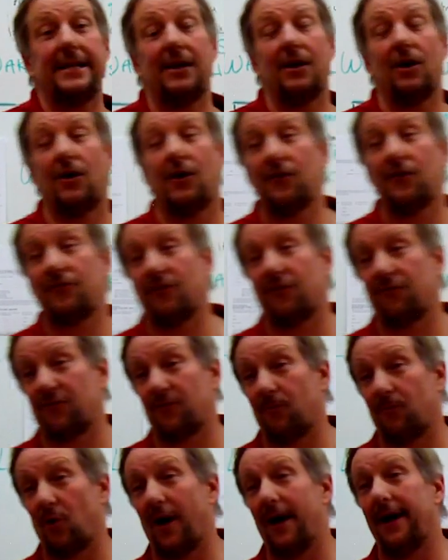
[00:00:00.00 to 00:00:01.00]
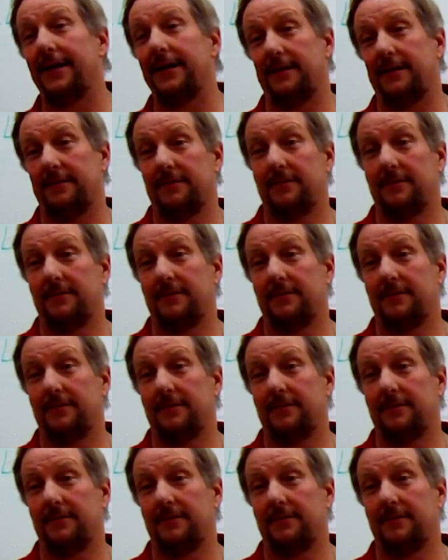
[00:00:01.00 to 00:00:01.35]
years of sobriety.